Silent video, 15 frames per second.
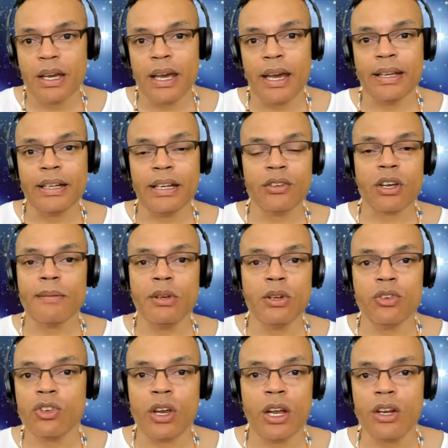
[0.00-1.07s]
And anytime you
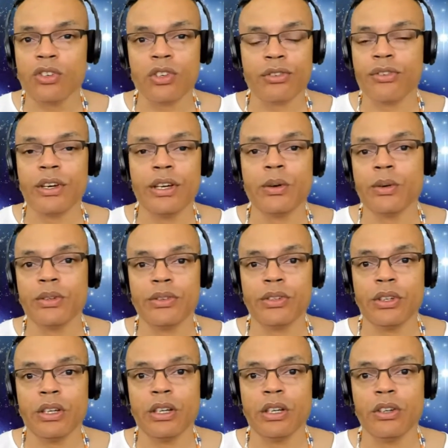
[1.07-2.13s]
change your
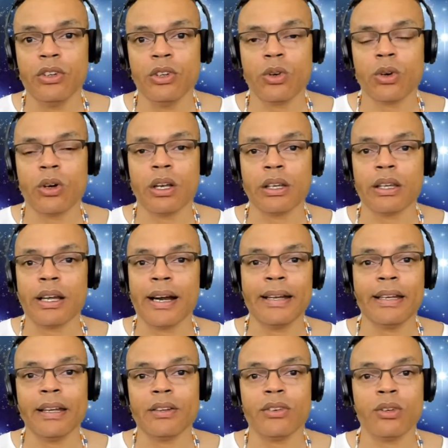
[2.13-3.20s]
frequency, you're
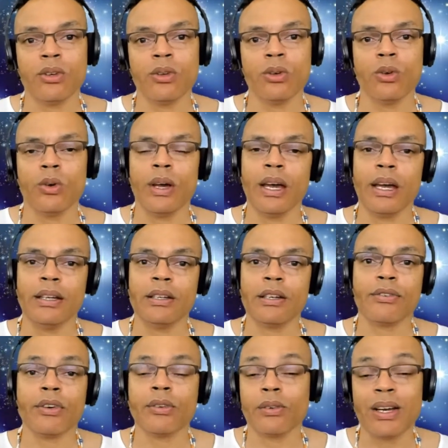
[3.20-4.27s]
aligning it to a
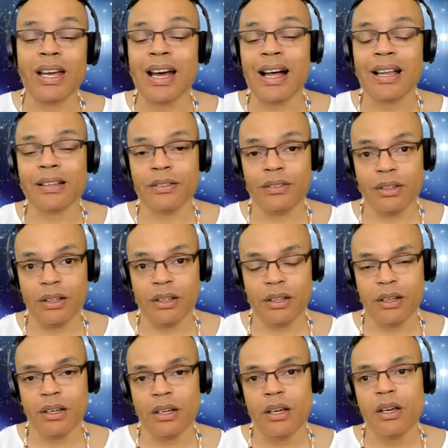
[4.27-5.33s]
different reality.
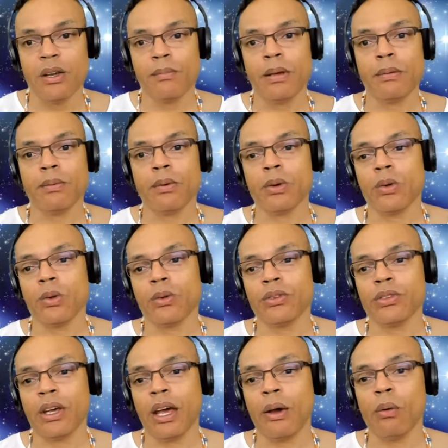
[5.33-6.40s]
People
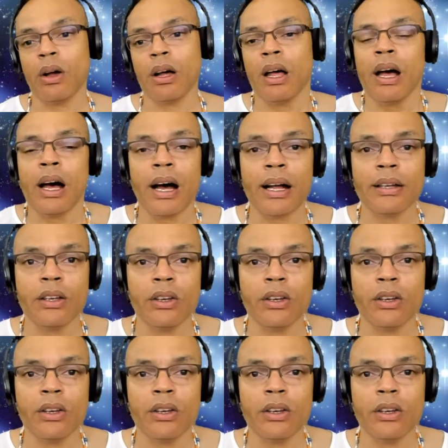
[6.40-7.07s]
say, well, how do